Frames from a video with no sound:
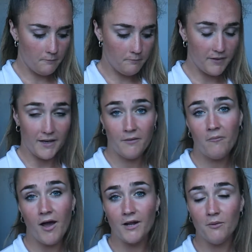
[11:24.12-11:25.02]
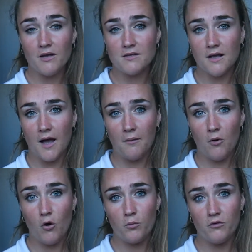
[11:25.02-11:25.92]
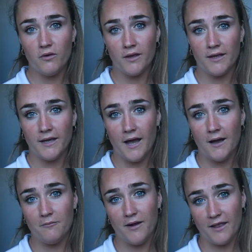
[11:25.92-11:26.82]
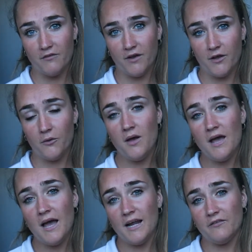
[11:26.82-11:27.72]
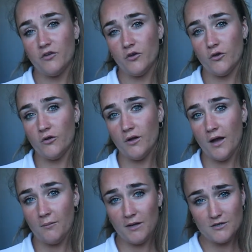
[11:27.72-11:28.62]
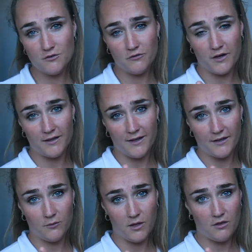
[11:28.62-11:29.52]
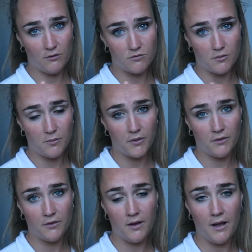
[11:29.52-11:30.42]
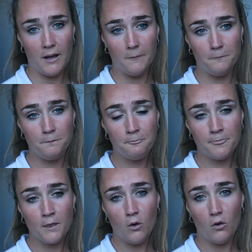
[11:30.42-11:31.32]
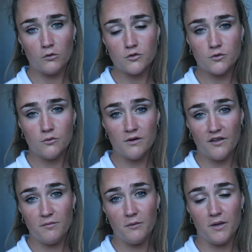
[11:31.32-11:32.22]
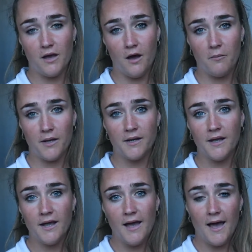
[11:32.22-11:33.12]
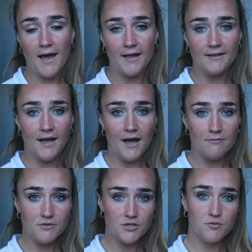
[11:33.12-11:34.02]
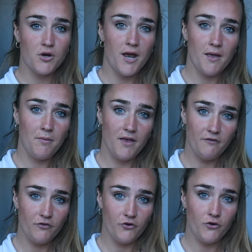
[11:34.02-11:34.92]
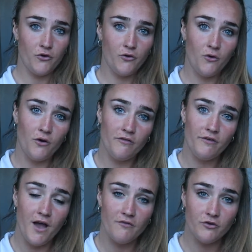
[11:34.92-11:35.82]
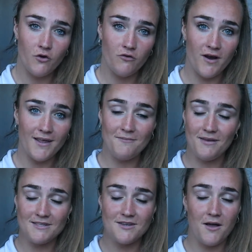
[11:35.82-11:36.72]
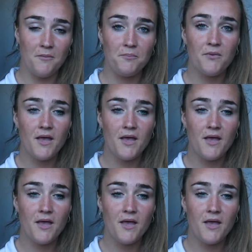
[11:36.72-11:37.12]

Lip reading: But yeah, anyway, I hope you really like the video, and if you do, please don't forget to hit the wee thumbs up button. Also leave me a wee comment, and subscribe if you're new, or if you haven't already, it means a lot.